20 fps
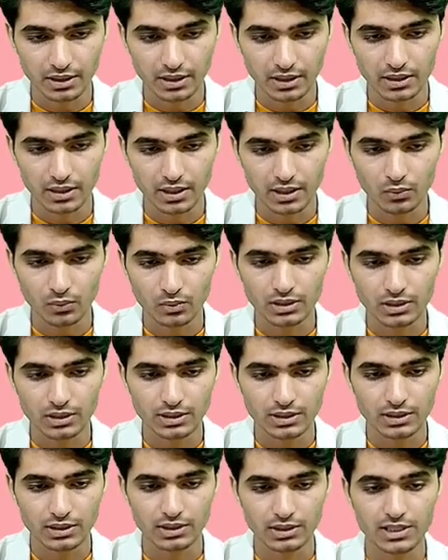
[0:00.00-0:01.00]
around
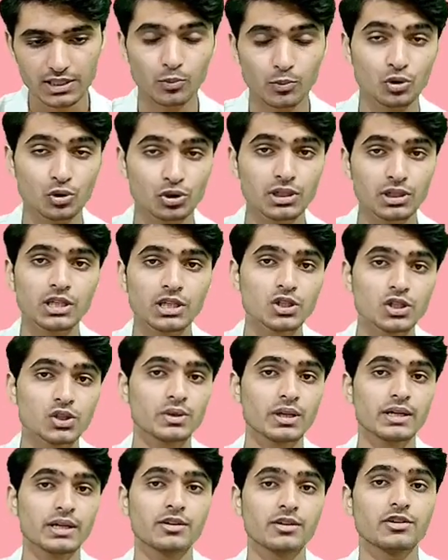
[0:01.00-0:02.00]
this portion so
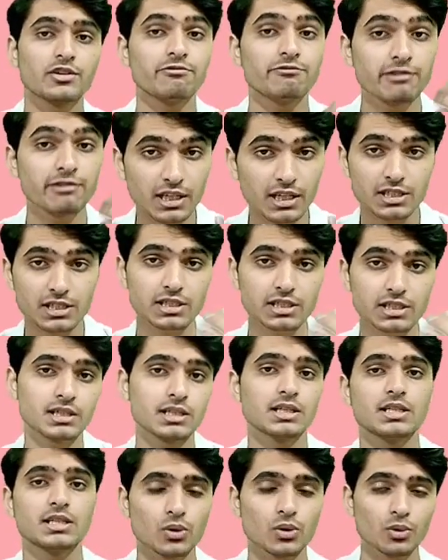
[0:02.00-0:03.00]
that reflux
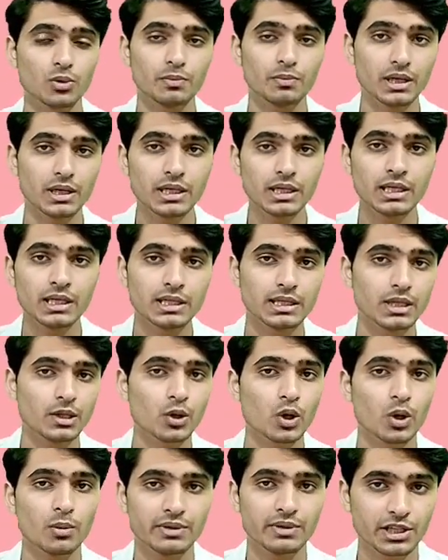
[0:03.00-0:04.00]
is not being the
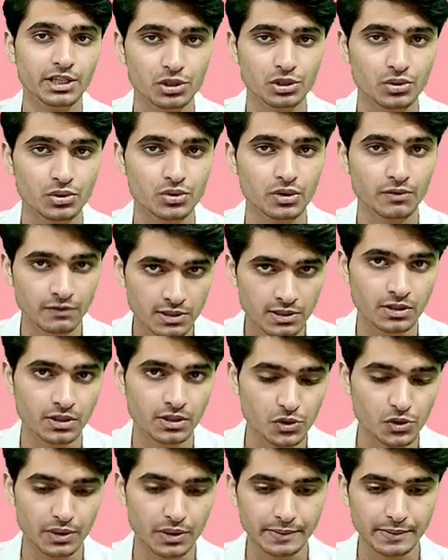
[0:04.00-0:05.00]
complications of this
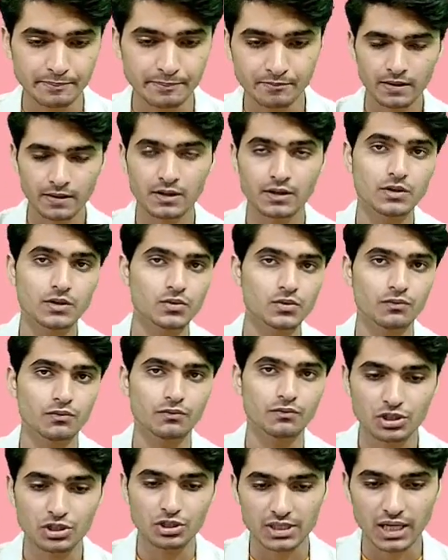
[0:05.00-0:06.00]
surgery. So we
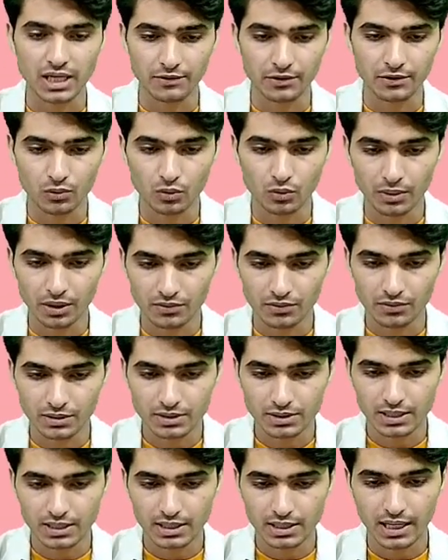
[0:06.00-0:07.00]
are just having two
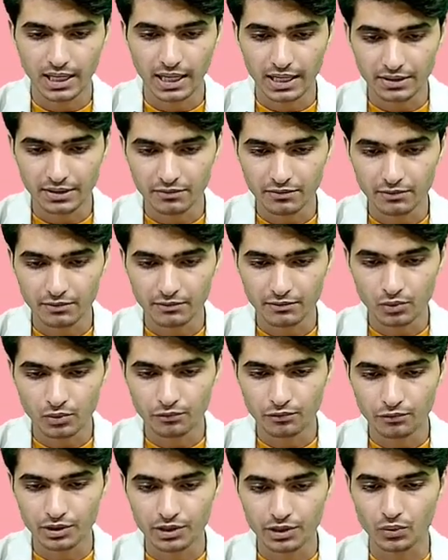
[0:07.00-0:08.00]
methods. Either we will go
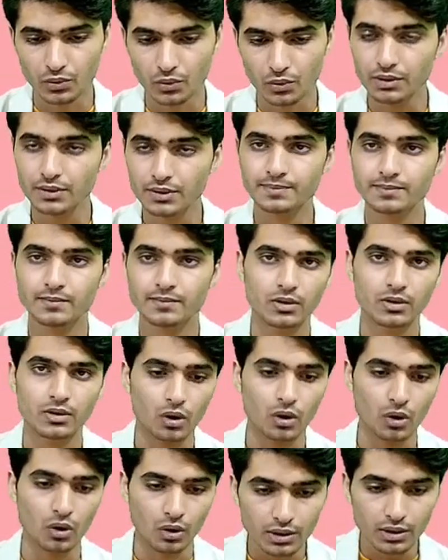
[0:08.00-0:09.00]
for the door
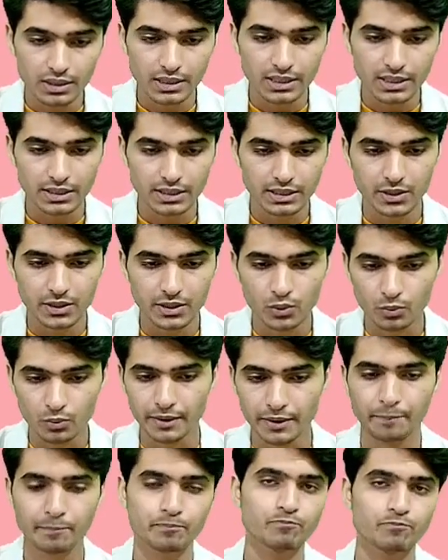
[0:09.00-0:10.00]
or the toupee,
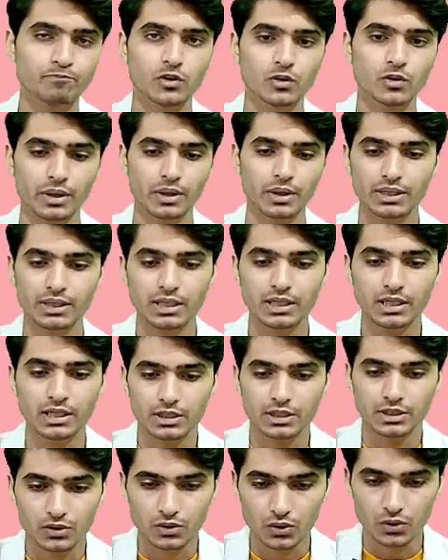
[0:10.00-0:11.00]
right?
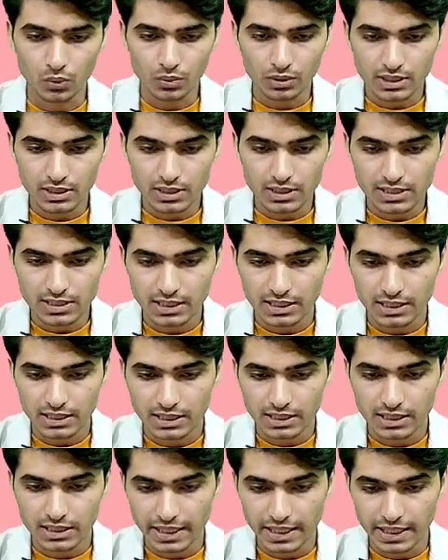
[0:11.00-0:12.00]
Door is
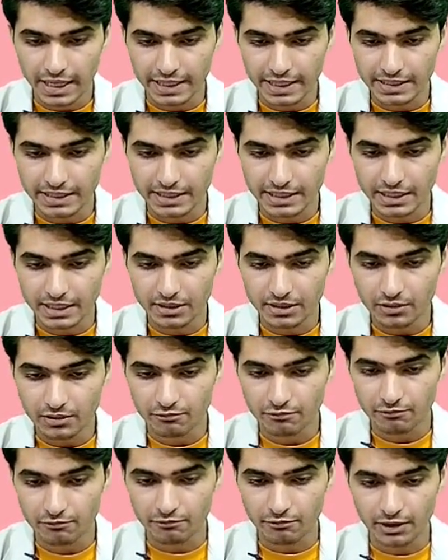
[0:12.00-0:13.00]
the anterior
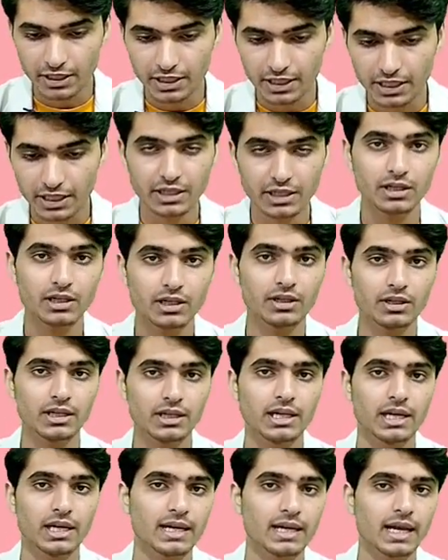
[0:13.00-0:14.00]

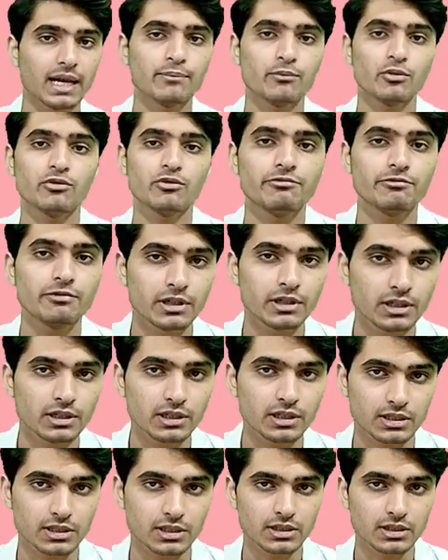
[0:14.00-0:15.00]
180-degree wrap of
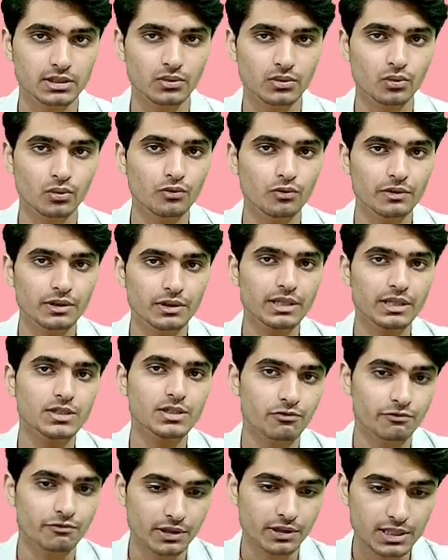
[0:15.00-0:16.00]
fundus over the
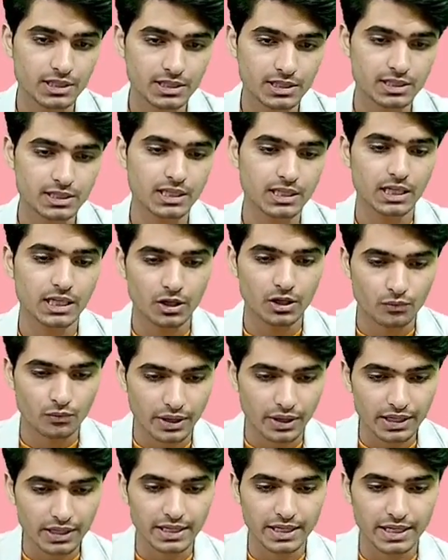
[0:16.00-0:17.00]
esophagus,
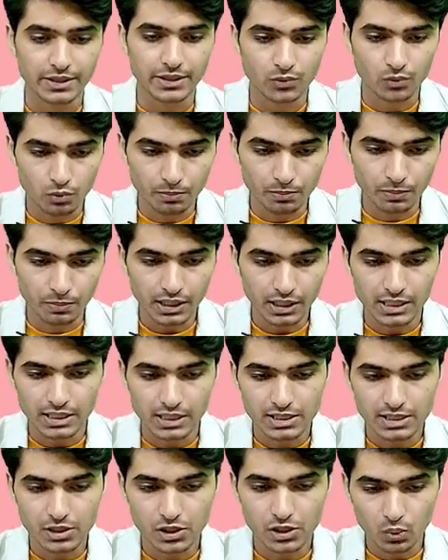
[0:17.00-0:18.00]
right? And toupee
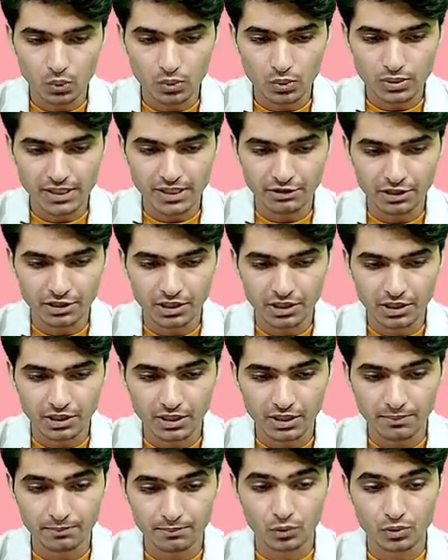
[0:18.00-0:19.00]
is
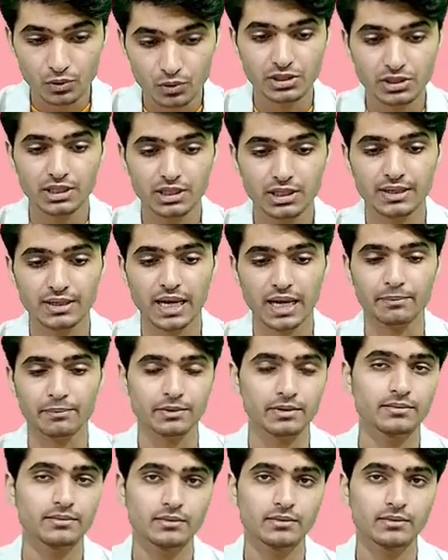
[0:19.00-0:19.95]
270-degree posterior wrap